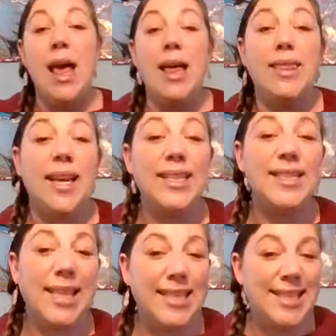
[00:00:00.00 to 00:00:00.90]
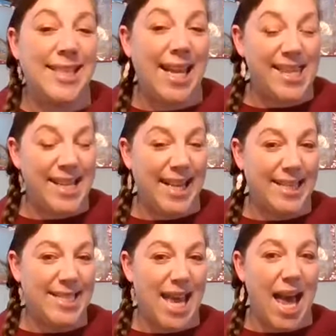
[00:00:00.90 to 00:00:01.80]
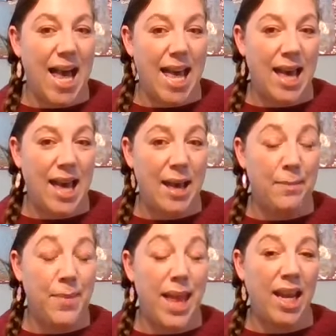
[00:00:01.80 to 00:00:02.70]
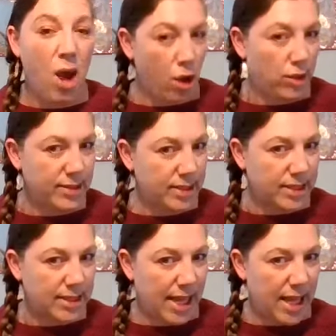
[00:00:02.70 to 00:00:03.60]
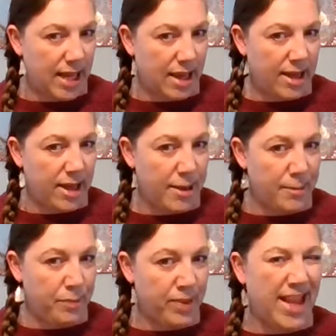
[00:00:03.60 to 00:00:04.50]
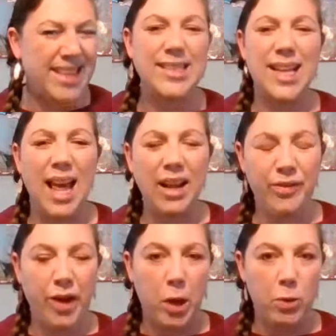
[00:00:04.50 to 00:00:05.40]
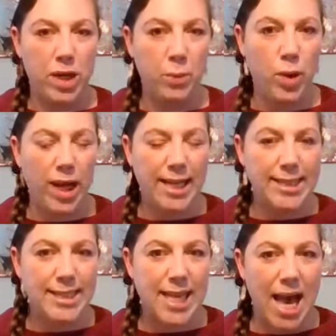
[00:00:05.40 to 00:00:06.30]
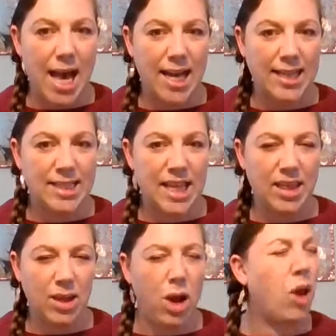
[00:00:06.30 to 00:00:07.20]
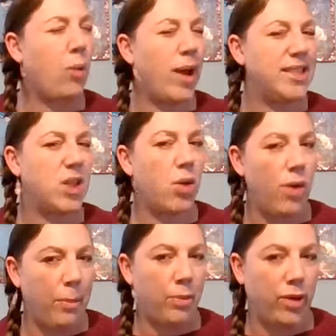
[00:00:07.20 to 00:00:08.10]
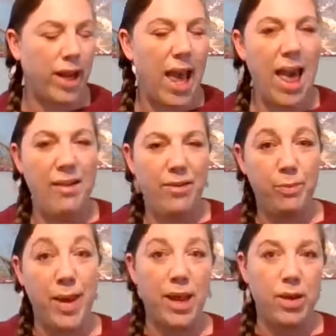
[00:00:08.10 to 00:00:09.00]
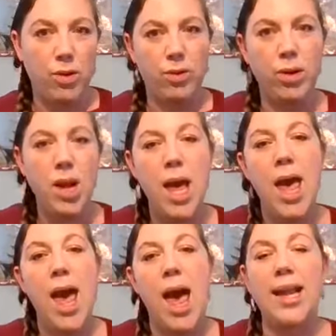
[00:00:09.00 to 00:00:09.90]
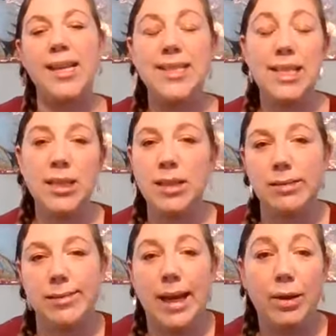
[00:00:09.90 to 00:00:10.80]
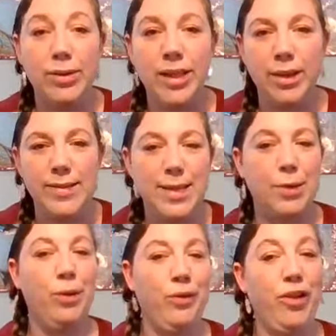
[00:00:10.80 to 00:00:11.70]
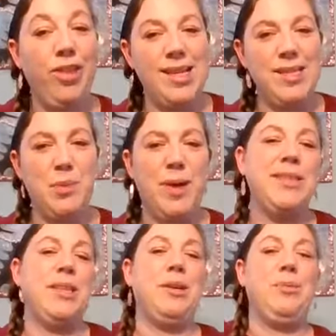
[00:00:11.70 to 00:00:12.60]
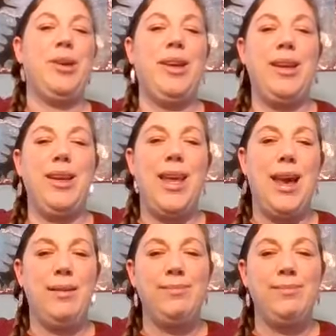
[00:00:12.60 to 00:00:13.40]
this is knitted in Holst. That's a light fingering weight, and the colorway is cranberry. I have a big cone, and I only used the cone for this sweater, but yeah,